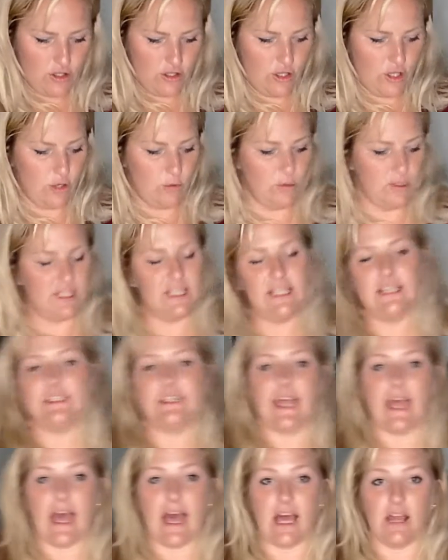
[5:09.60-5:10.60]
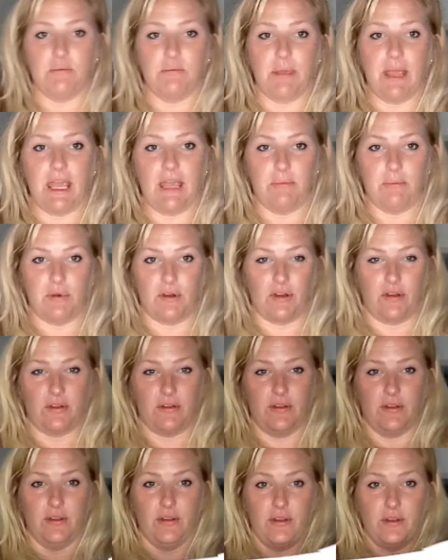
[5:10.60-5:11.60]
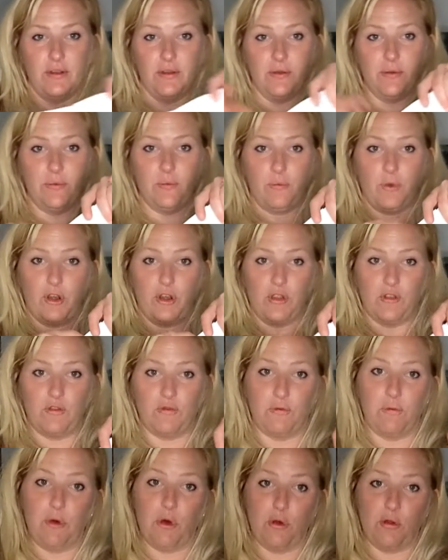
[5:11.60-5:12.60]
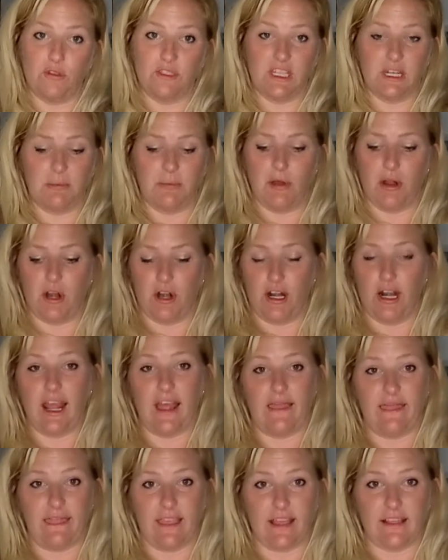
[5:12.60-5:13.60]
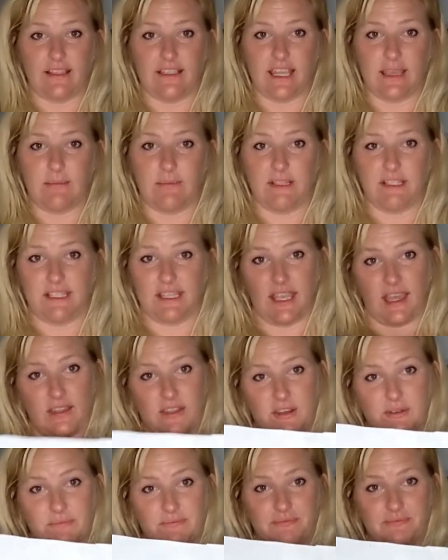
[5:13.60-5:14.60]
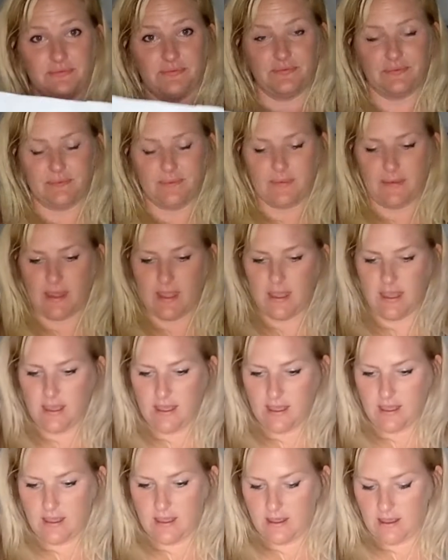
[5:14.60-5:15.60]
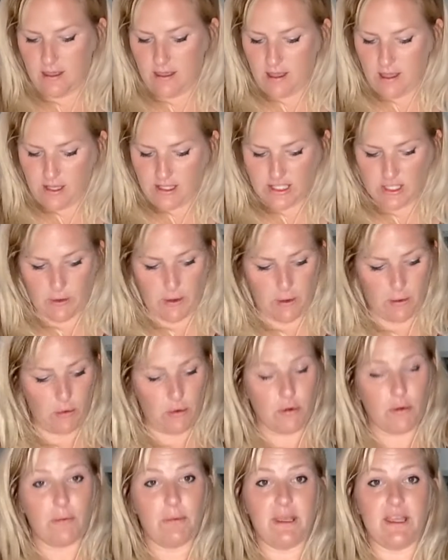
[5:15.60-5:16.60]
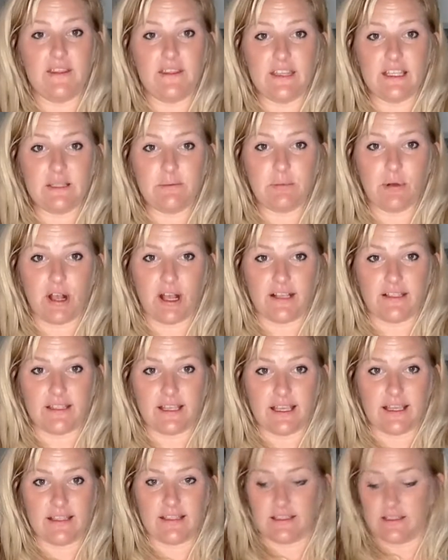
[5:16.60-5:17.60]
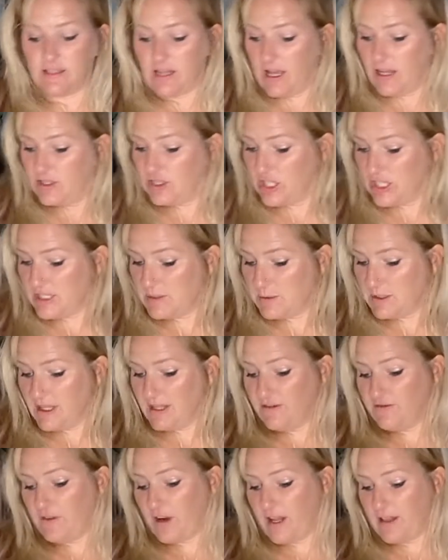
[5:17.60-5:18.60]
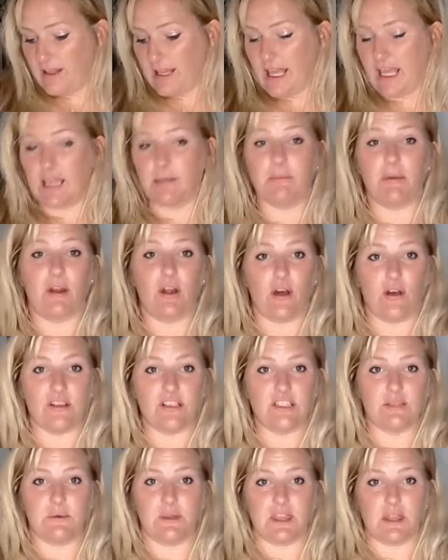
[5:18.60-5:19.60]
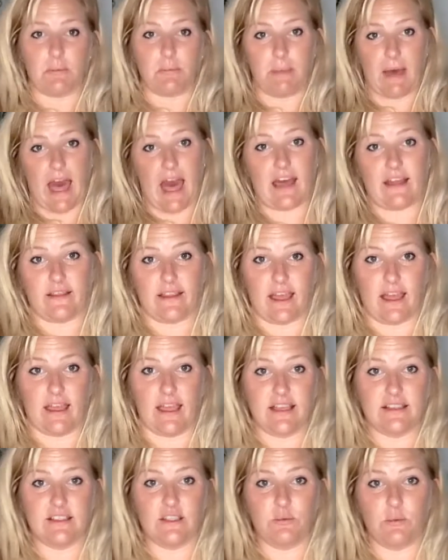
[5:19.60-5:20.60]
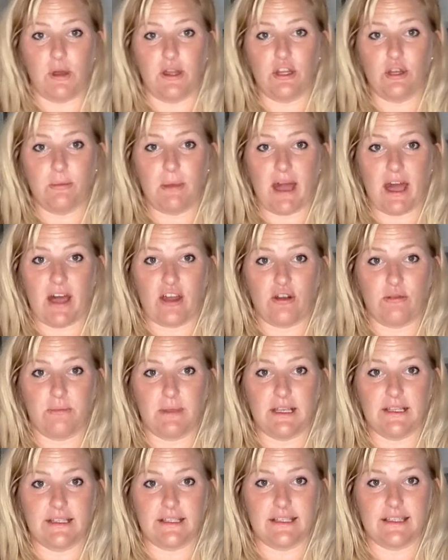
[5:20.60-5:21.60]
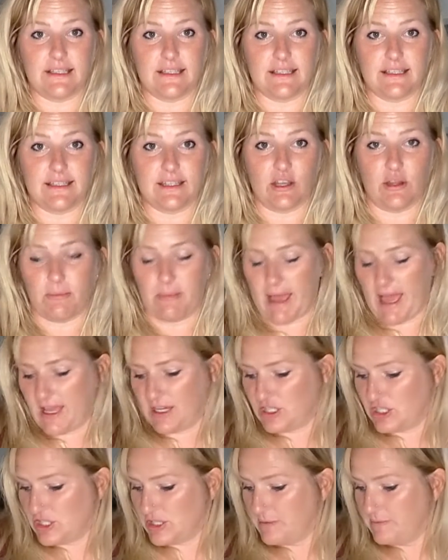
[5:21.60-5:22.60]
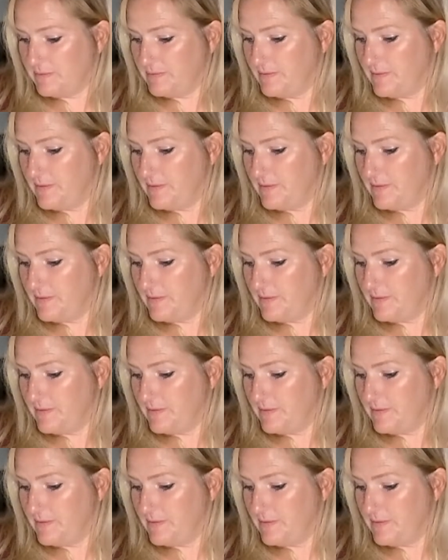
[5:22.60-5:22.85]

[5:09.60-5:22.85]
you will need to add paper where you pulled it apart and then tape it together. So I will repeat this process not just with the front leg, but also with the back leg, as you want your pattern pieces to still match.